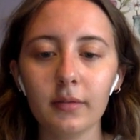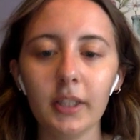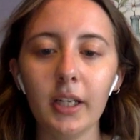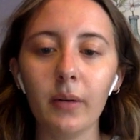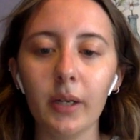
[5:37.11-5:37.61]

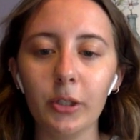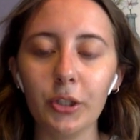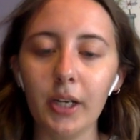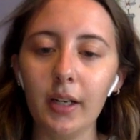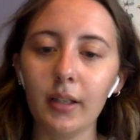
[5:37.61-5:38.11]

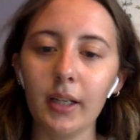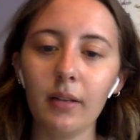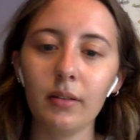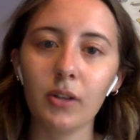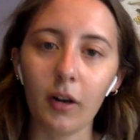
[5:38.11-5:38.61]
understanding
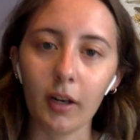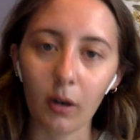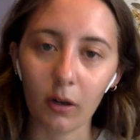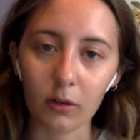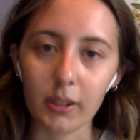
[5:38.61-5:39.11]
like starting
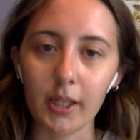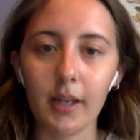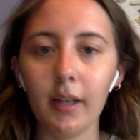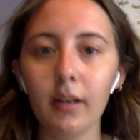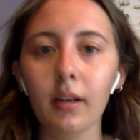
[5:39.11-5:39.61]
early
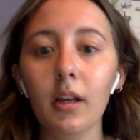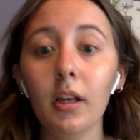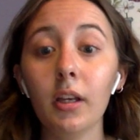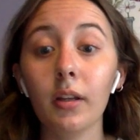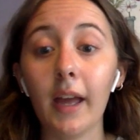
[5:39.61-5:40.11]
and
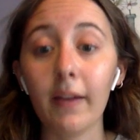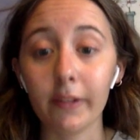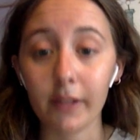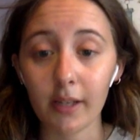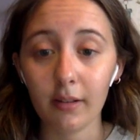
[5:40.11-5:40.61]

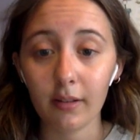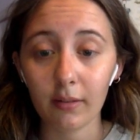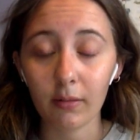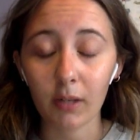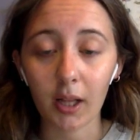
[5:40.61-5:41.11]
heavily
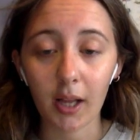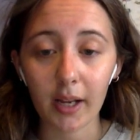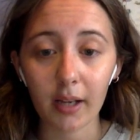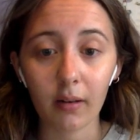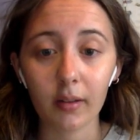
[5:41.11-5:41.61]

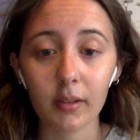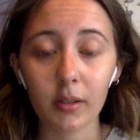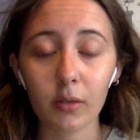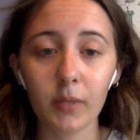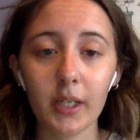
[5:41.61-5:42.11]
relying on
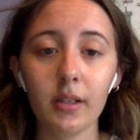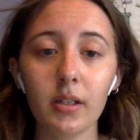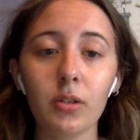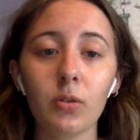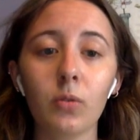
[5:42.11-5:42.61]
social media and
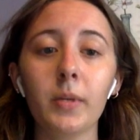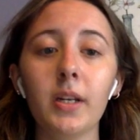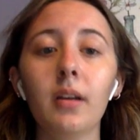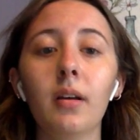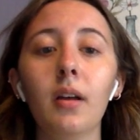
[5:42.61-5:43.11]
digital
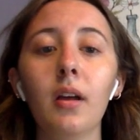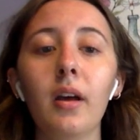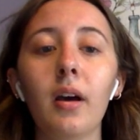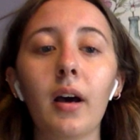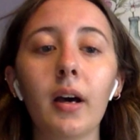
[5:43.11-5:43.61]
media
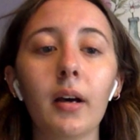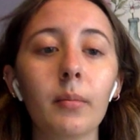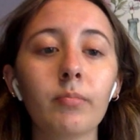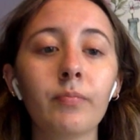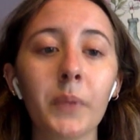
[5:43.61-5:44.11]

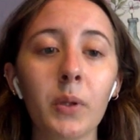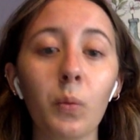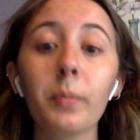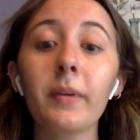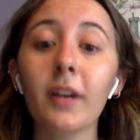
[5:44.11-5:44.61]
um,
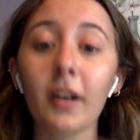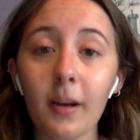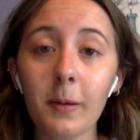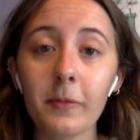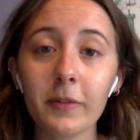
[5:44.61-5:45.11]
will be very
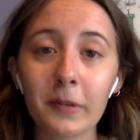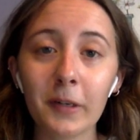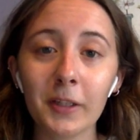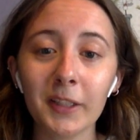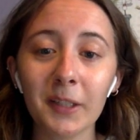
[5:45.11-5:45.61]
helpful for
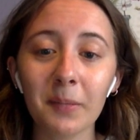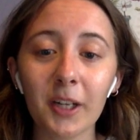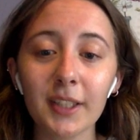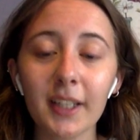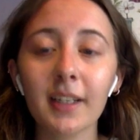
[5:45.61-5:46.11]
our senior
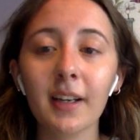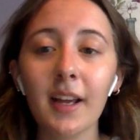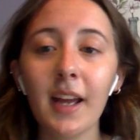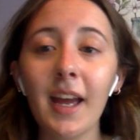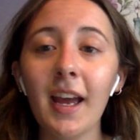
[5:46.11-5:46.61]
project.
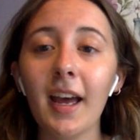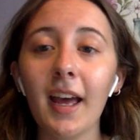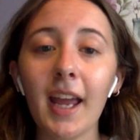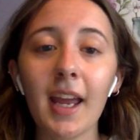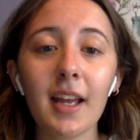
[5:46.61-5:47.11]

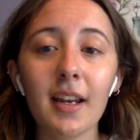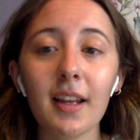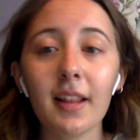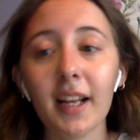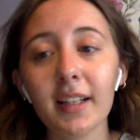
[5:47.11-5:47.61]
And
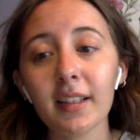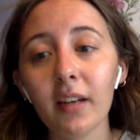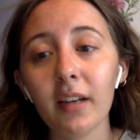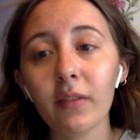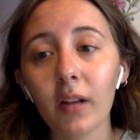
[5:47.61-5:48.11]
that's kind
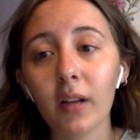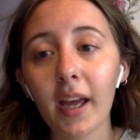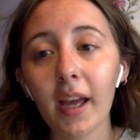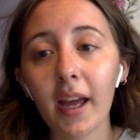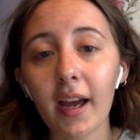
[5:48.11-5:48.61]
of all I
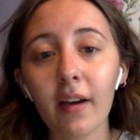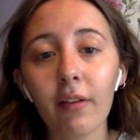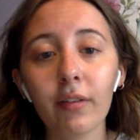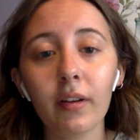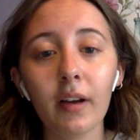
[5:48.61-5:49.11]
have.
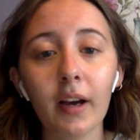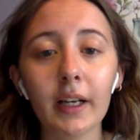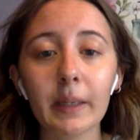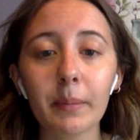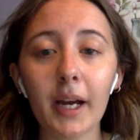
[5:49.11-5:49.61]

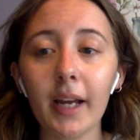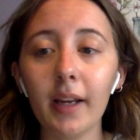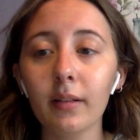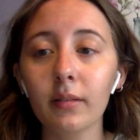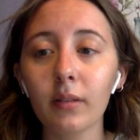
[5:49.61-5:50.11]

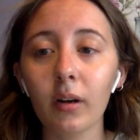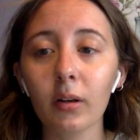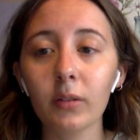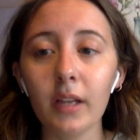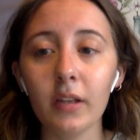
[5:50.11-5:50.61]
My
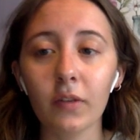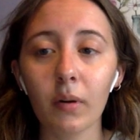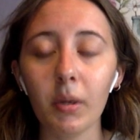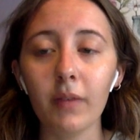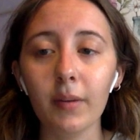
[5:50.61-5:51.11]
article is
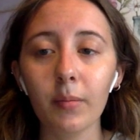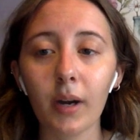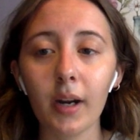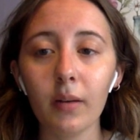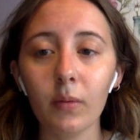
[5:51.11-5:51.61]
from
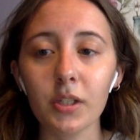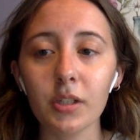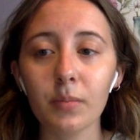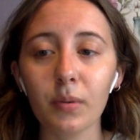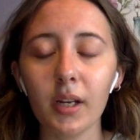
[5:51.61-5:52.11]
Eventbrite, which
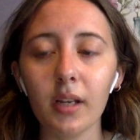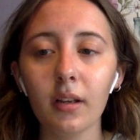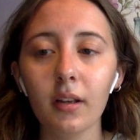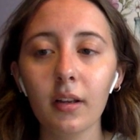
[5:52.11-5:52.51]
is pretty,